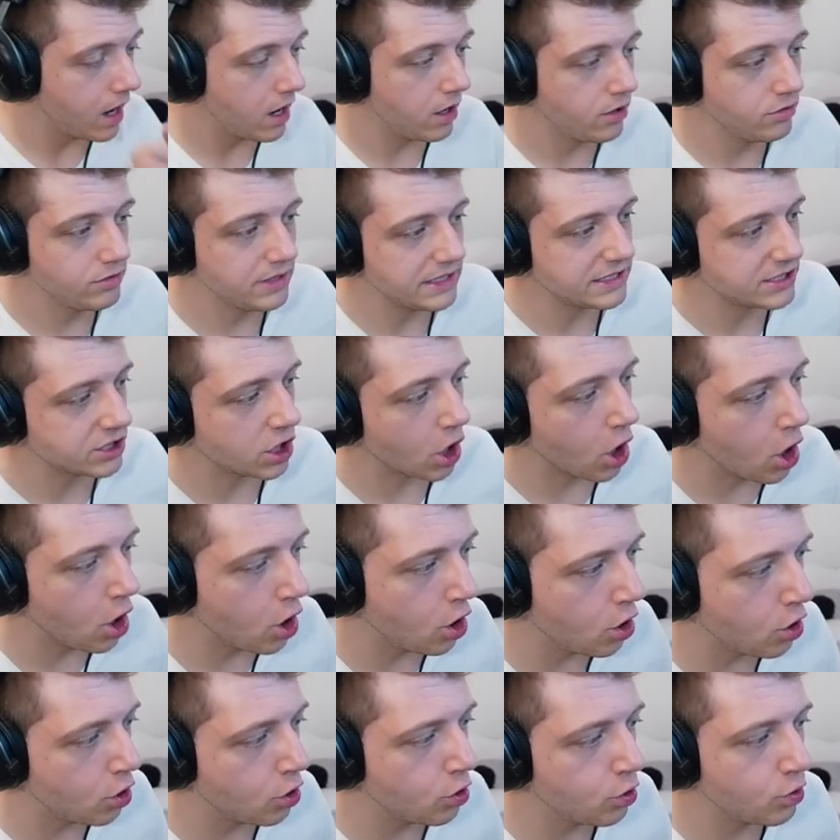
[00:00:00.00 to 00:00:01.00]
Oh, let's
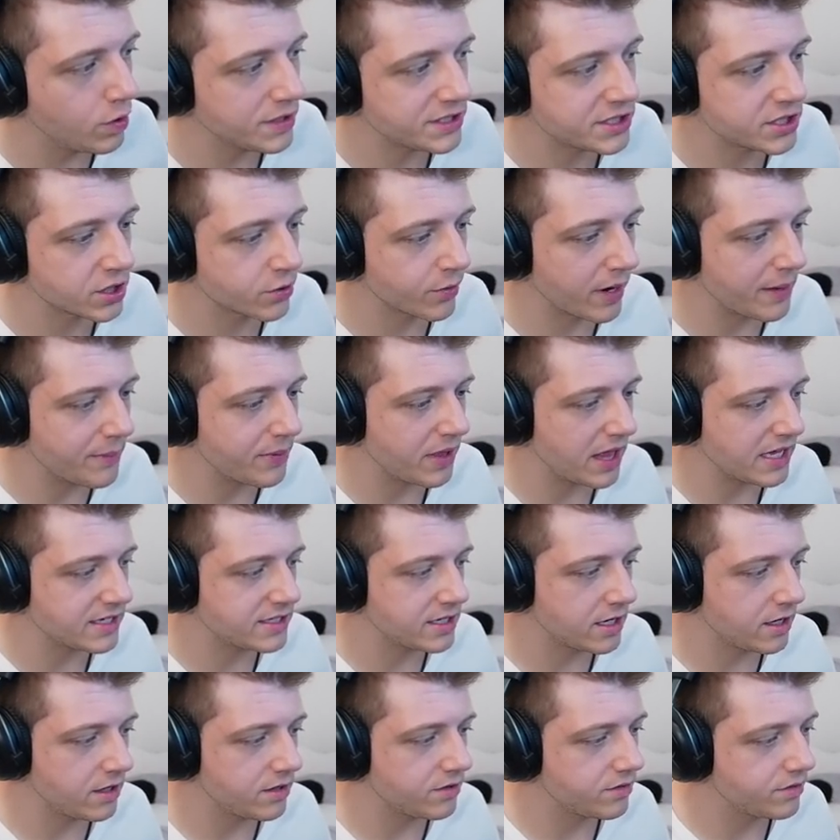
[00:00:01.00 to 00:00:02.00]
go. It's the Great
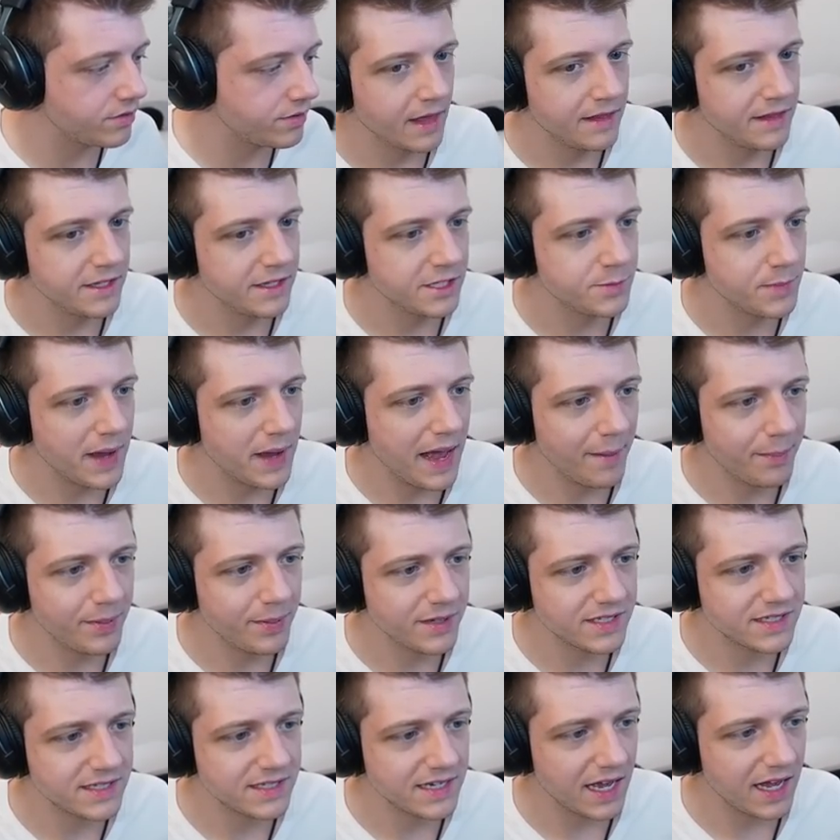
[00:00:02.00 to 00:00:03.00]
Plateau. This map
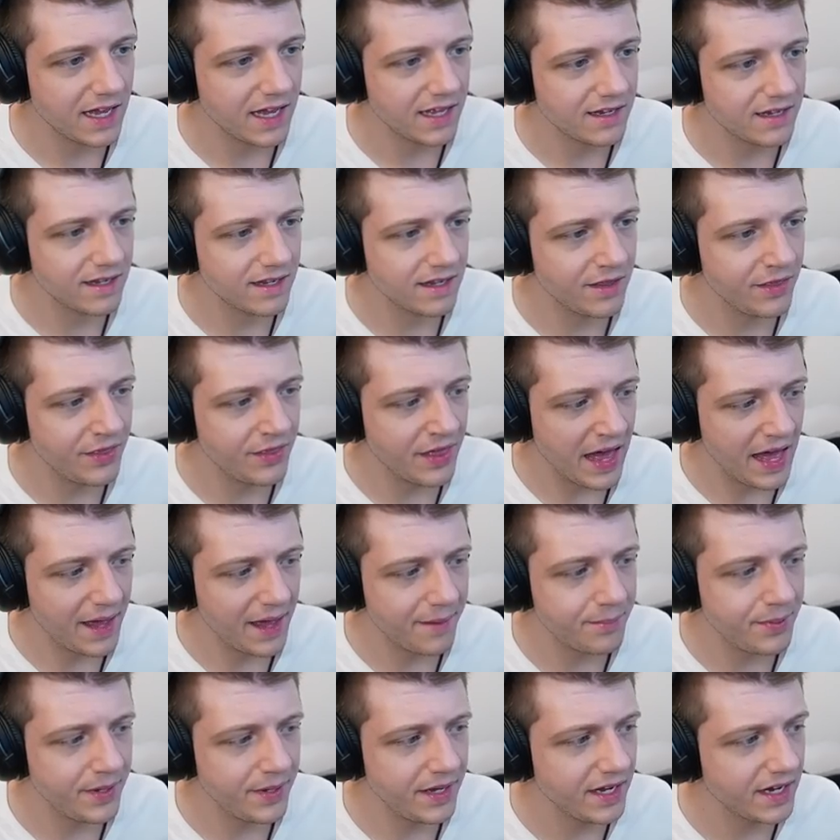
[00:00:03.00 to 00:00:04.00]
is not
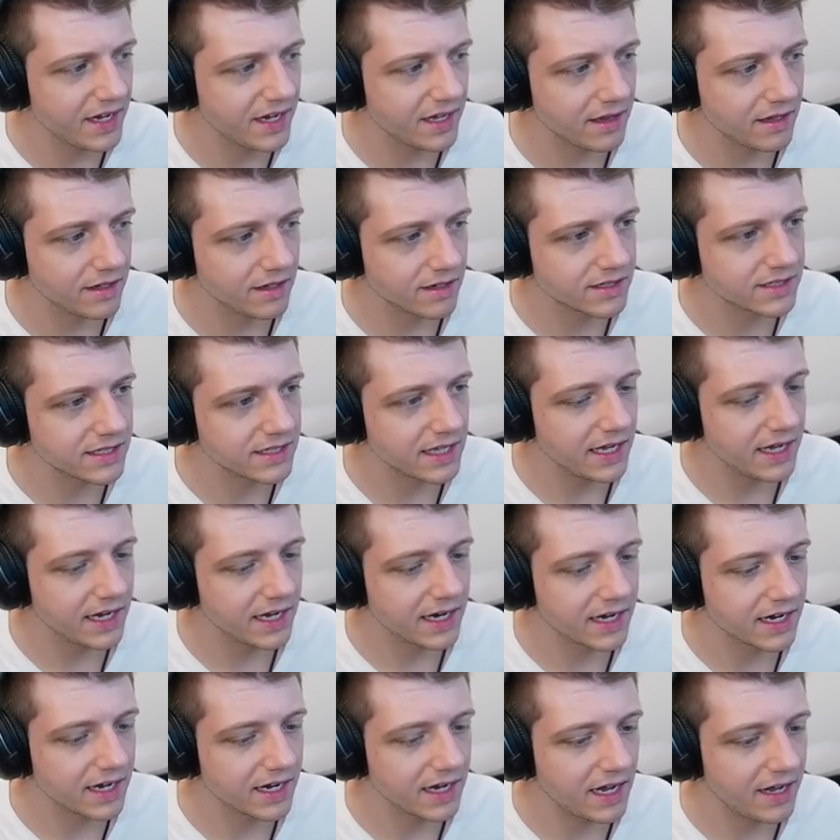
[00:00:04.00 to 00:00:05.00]
that big, it looks
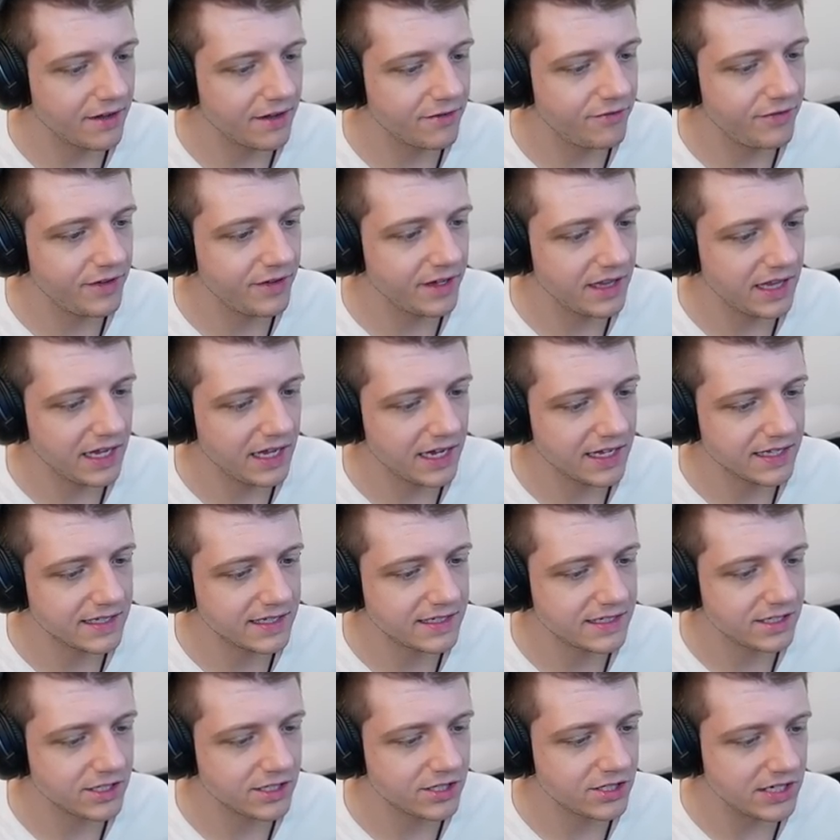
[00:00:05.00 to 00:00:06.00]
like. I feel like
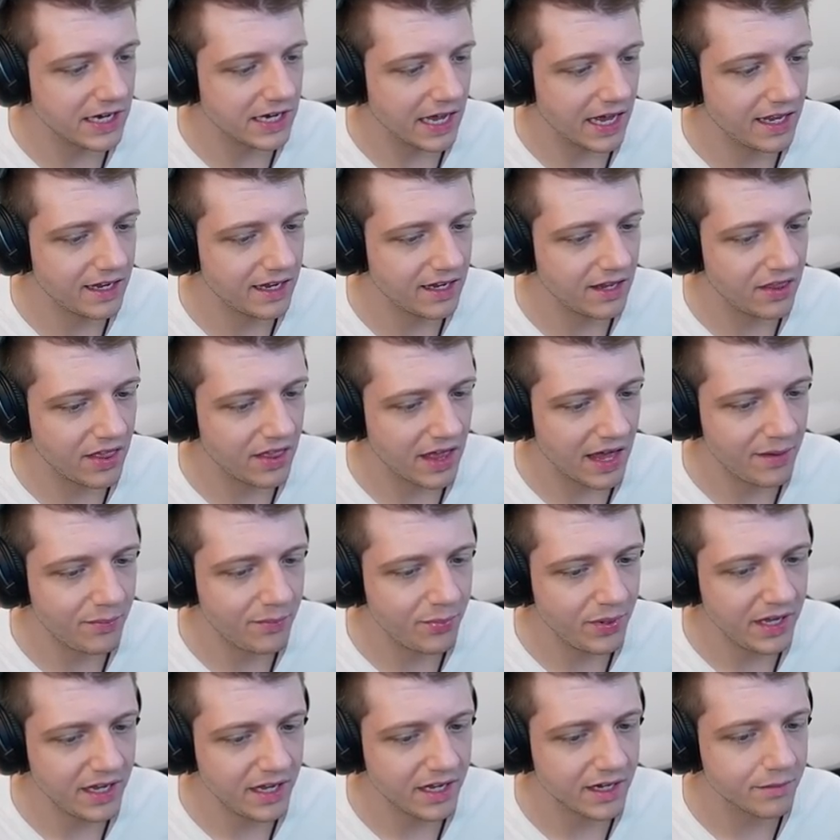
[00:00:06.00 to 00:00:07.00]
it's just not that
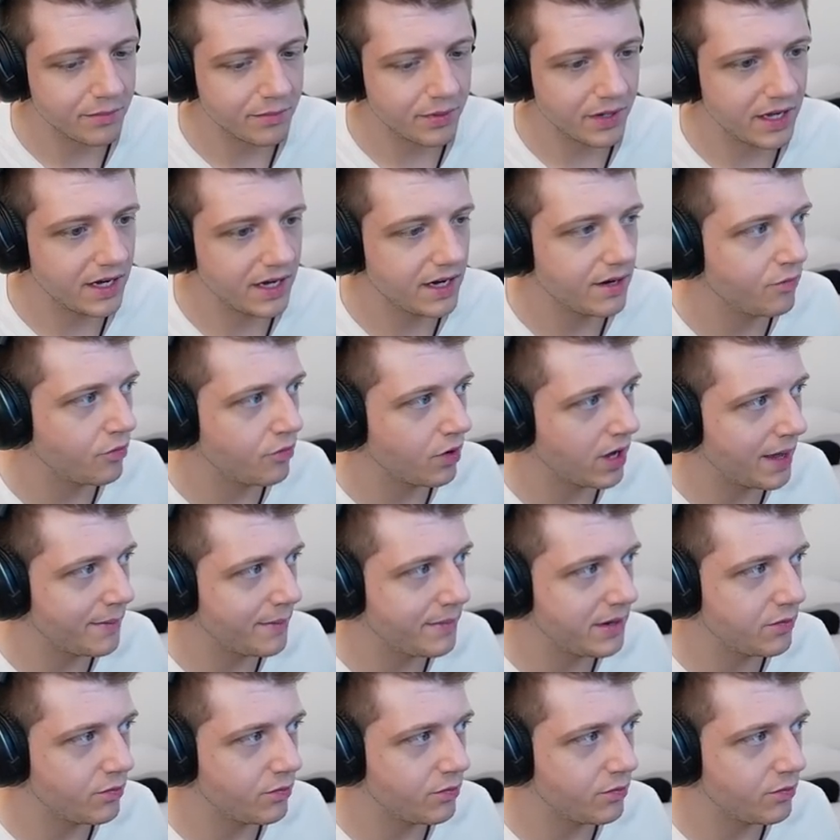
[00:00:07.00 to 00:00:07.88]
big, but I mean,